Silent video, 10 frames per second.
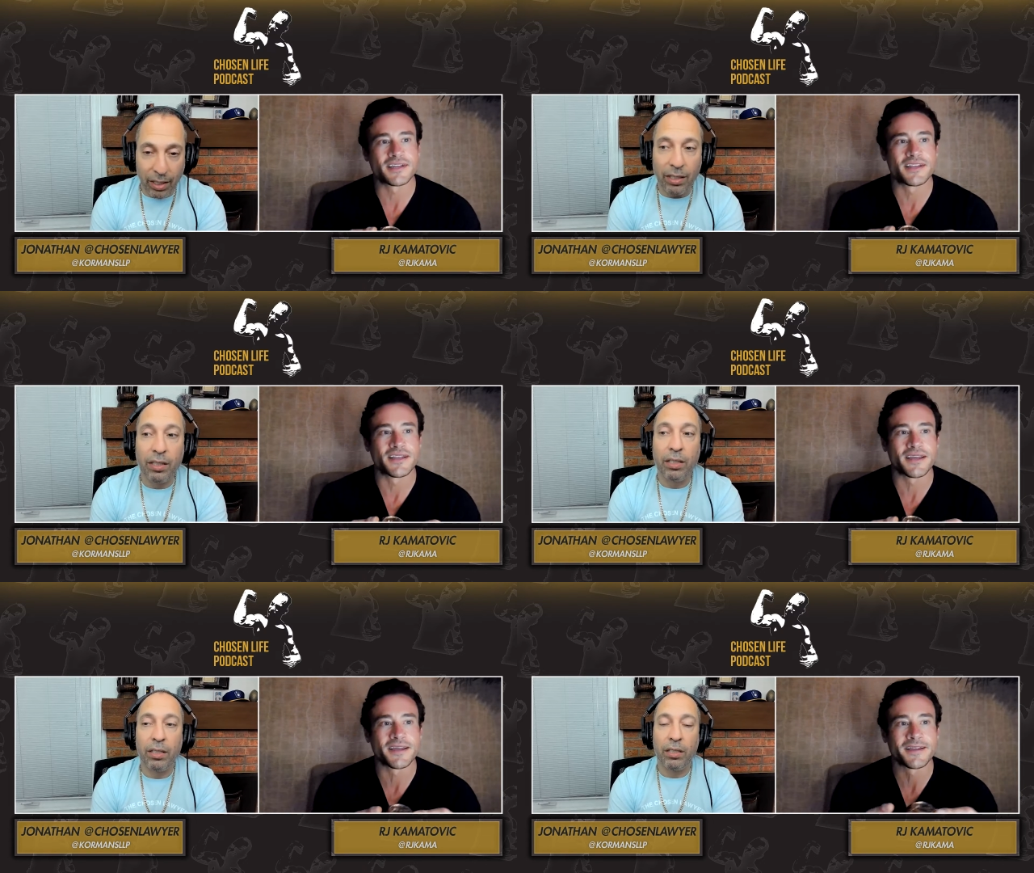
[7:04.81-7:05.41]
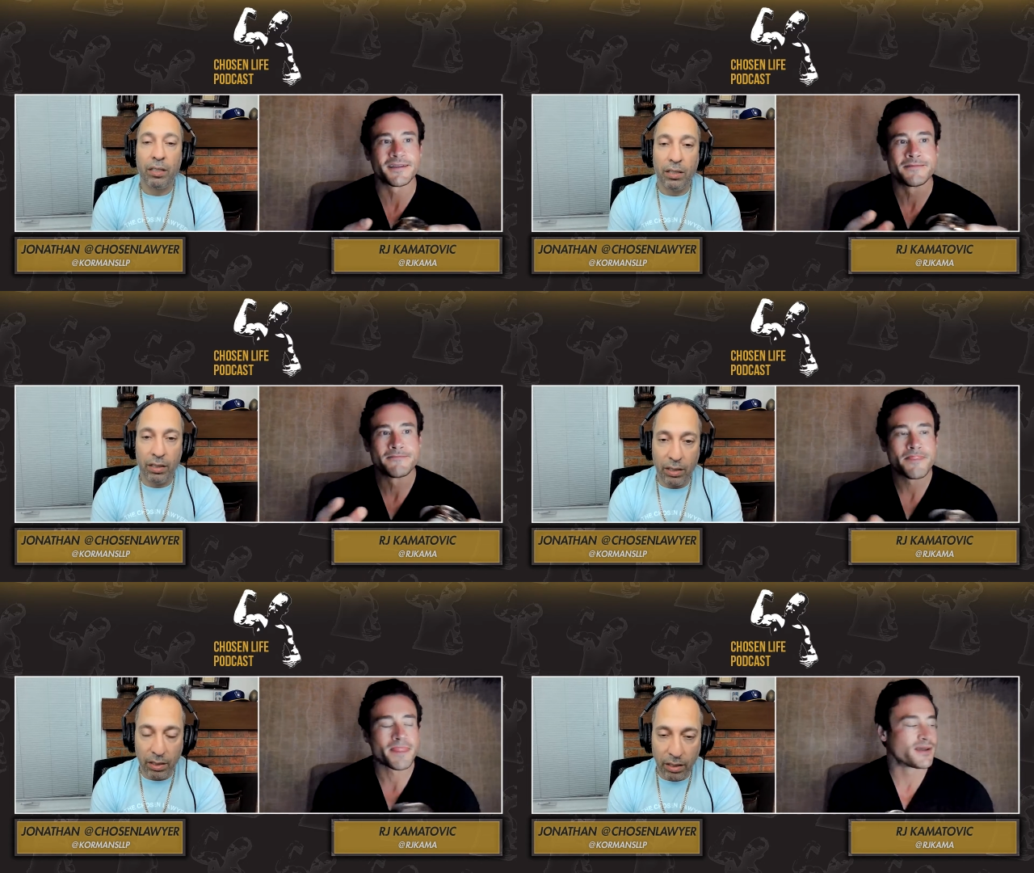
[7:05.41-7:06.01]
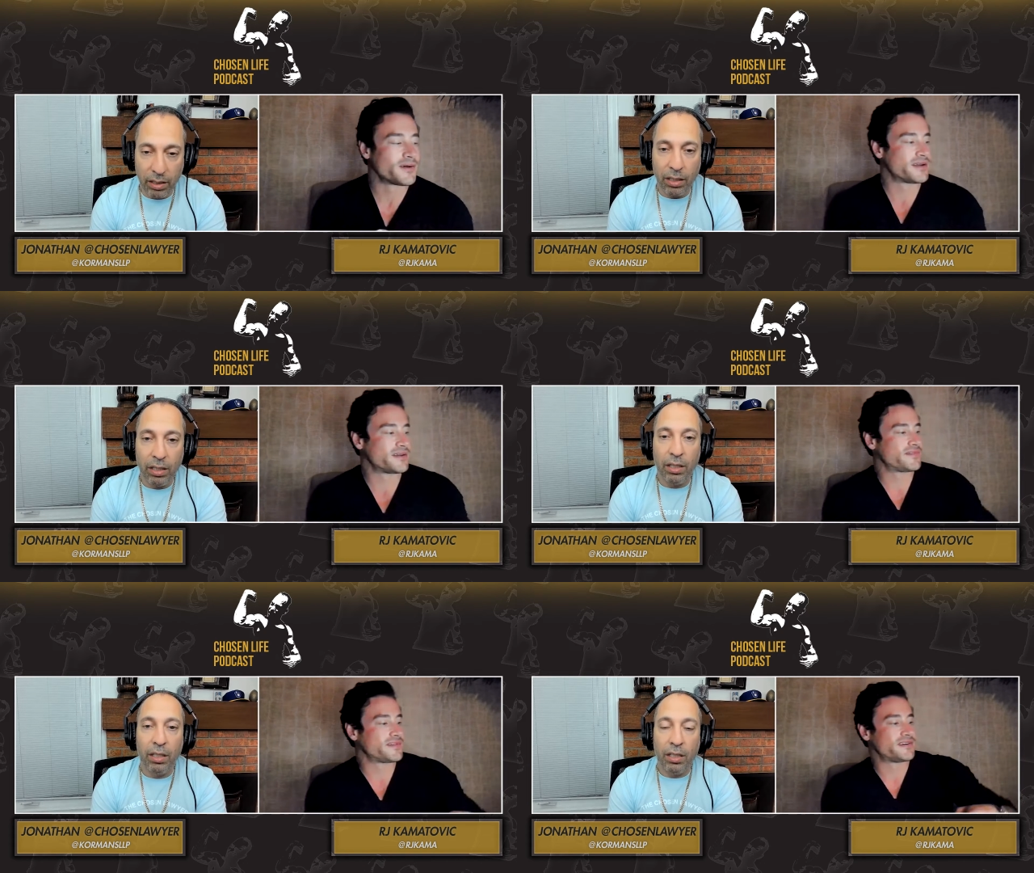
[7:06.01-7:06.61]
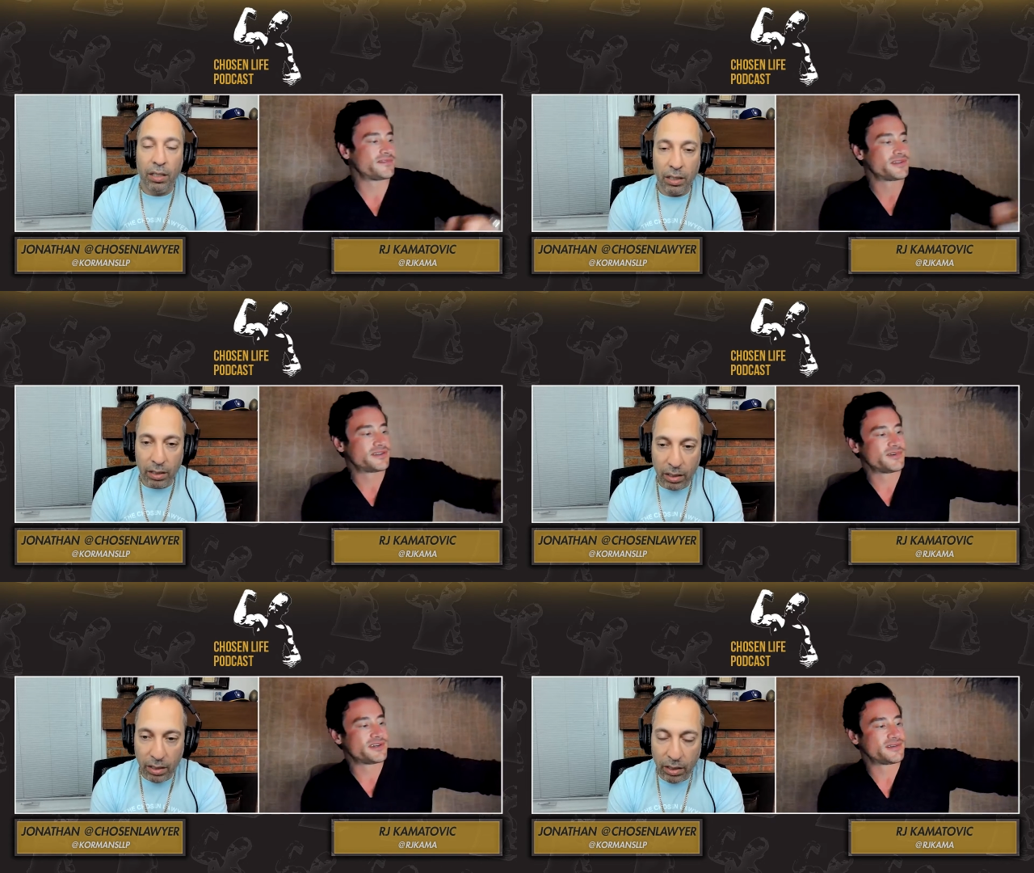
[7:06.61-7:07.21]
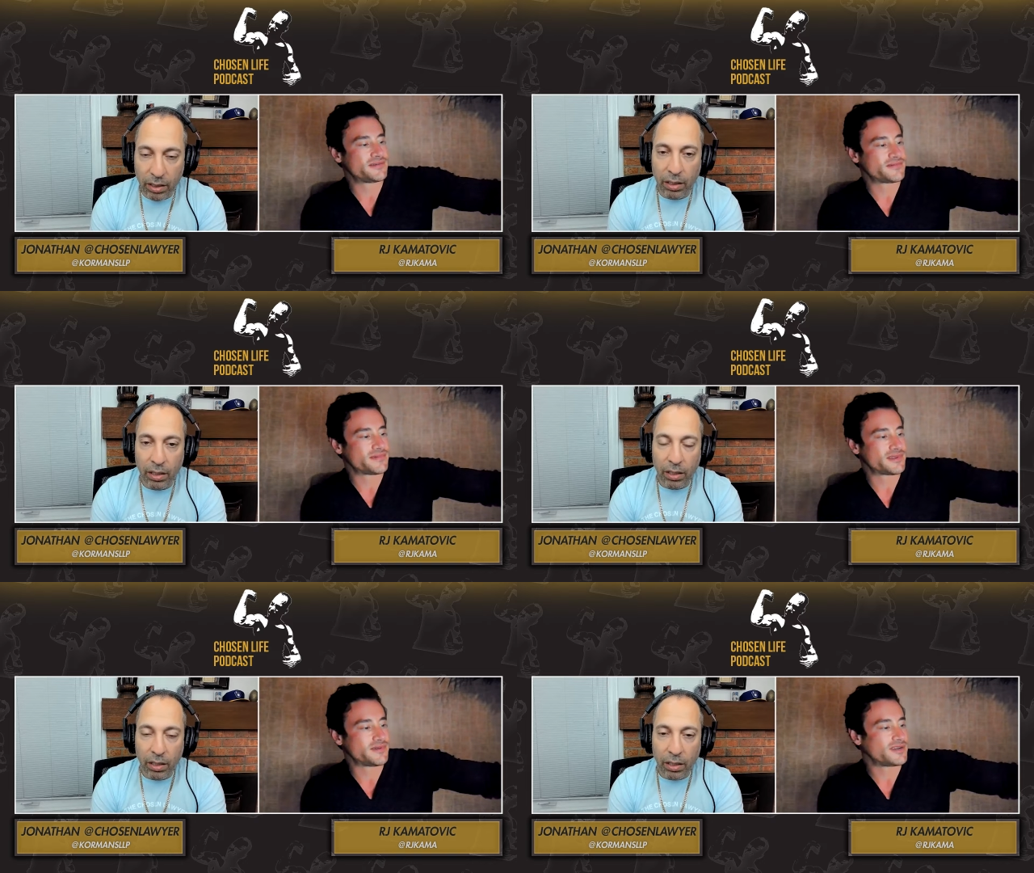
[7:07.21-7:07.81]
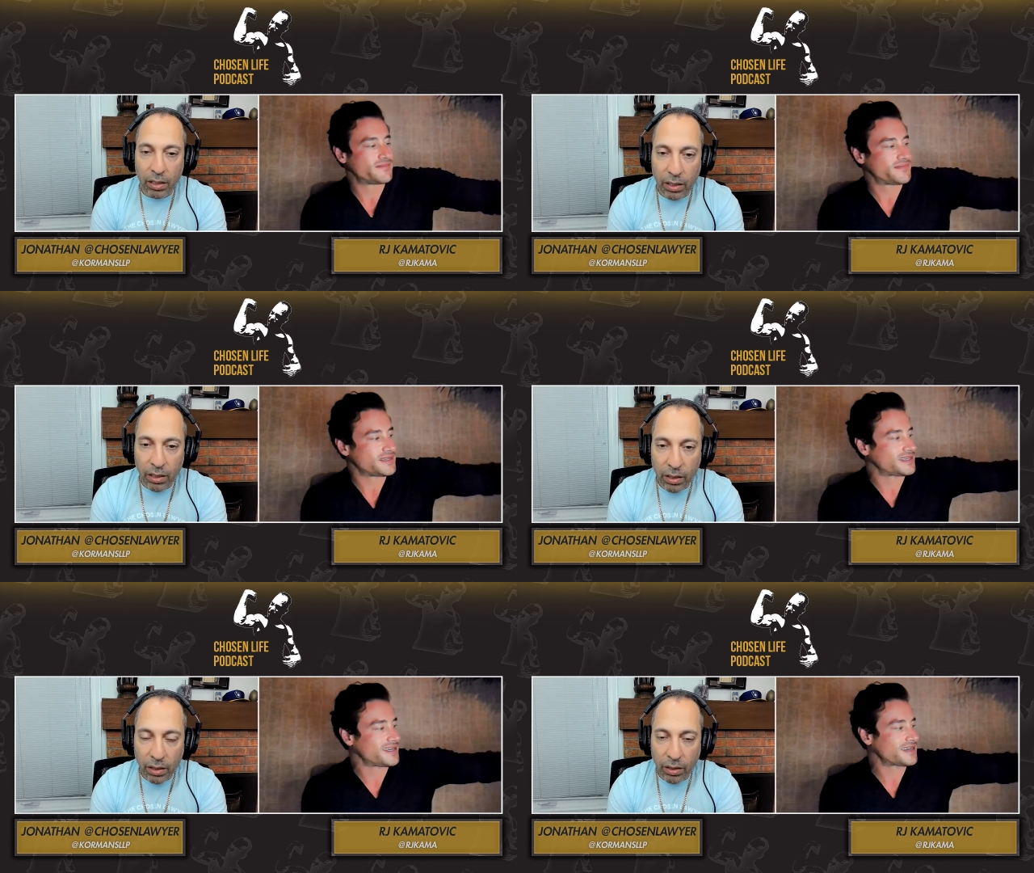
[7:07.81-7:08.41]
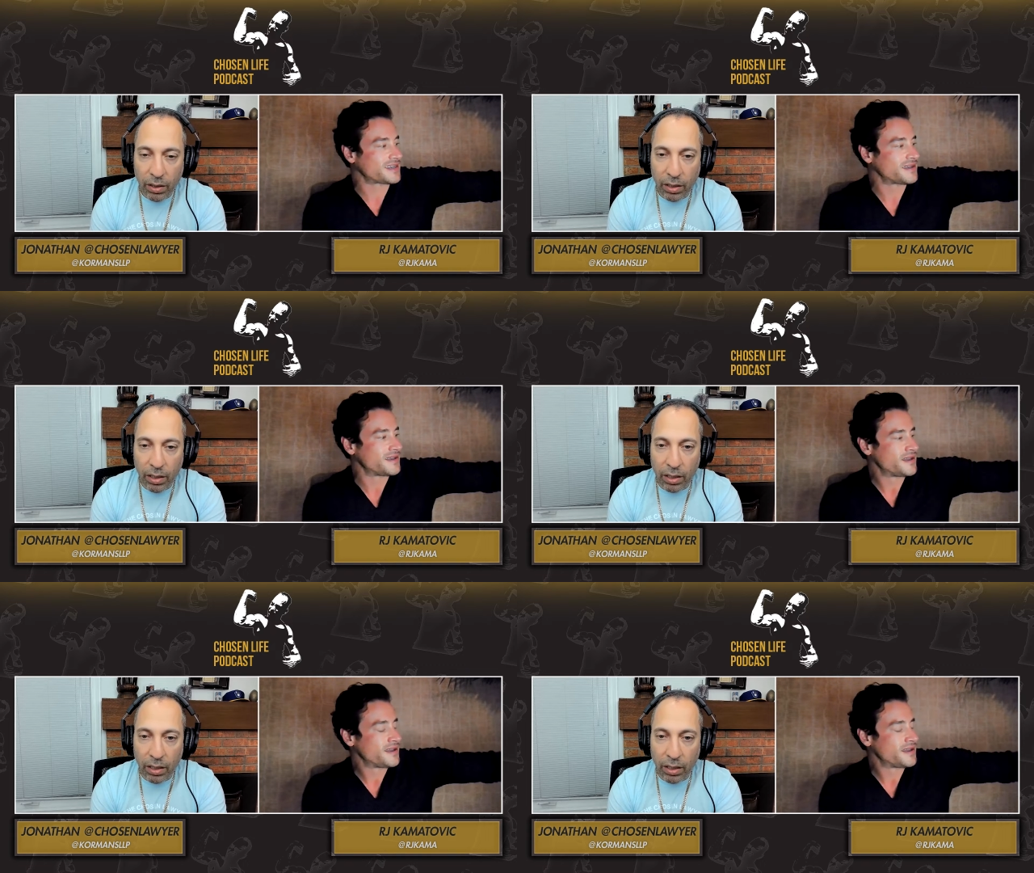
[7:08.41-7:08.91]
Speaker 1: and and you know, I have I have only the one the one Patek,